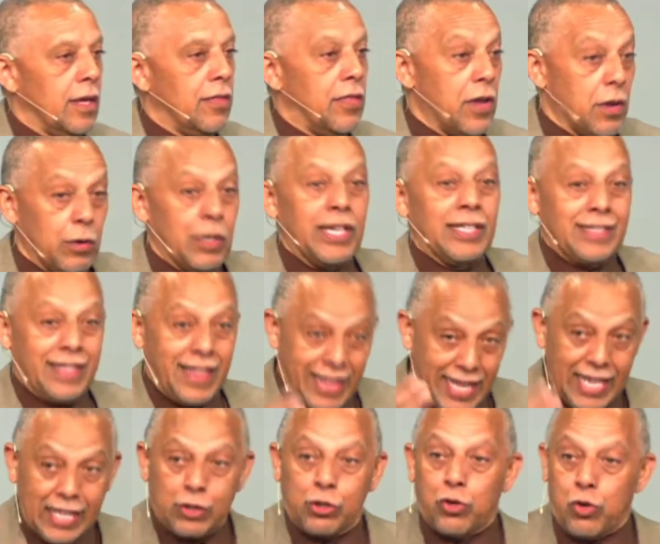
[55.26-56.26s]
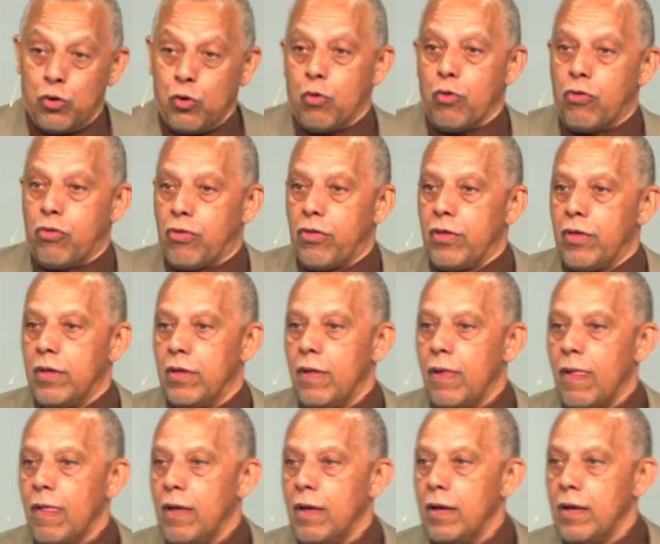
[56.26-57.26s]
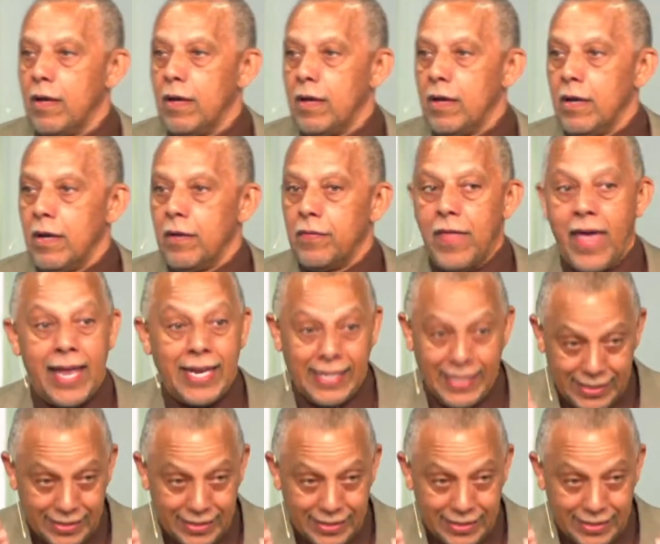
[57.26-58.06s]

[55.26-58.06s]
There is the truth. That